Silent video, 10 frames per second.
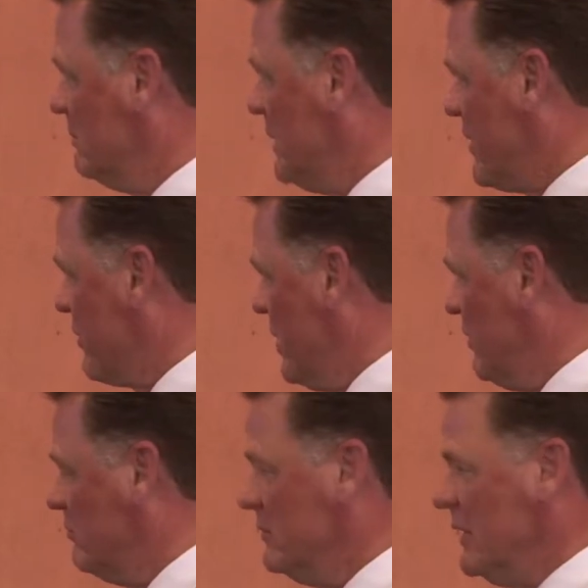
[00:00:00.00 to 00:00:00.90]
Yes or no?
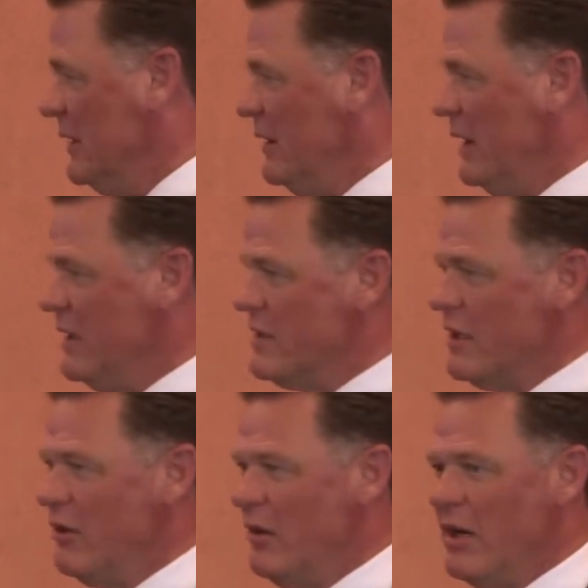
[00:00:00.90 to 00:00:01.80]
And
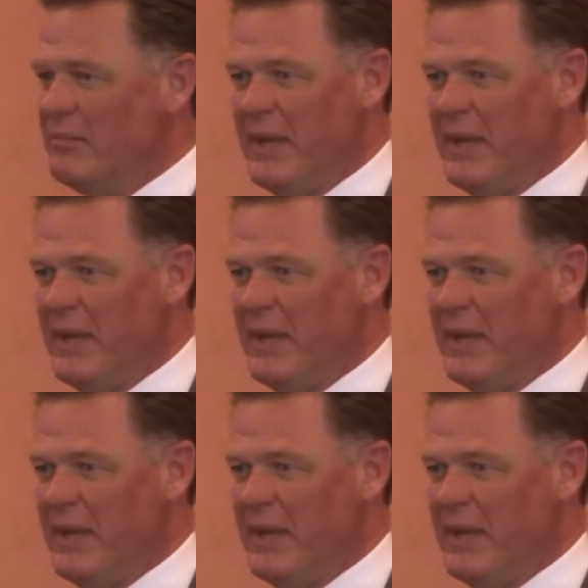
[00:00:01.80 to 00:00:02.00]
so our